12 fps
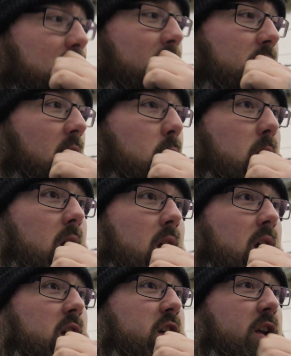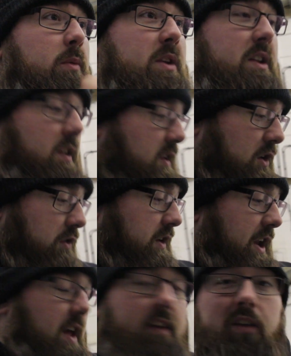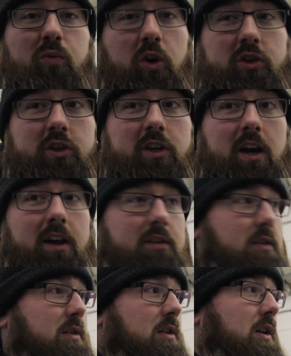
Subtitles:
So you don't need to see us connect these washer jets,